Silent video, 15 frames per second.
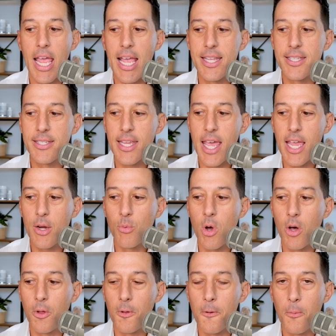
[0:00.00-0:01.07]
and say,
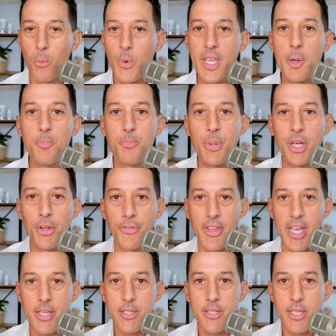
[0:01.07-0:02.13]
well, we can build
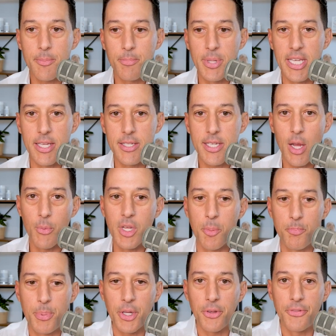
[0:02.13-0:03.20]
this piece and we
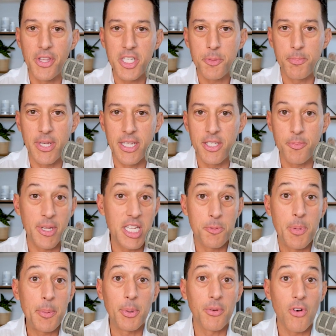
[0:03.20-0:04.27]
can build this piece because
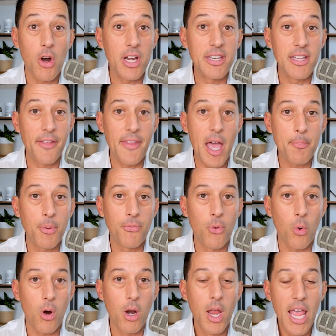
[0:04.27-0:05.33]
people have already done that
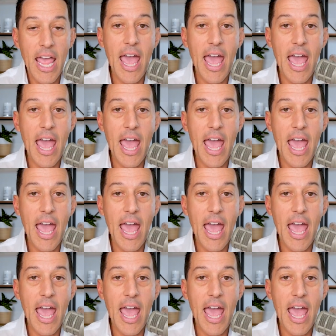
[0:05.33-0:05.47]
before.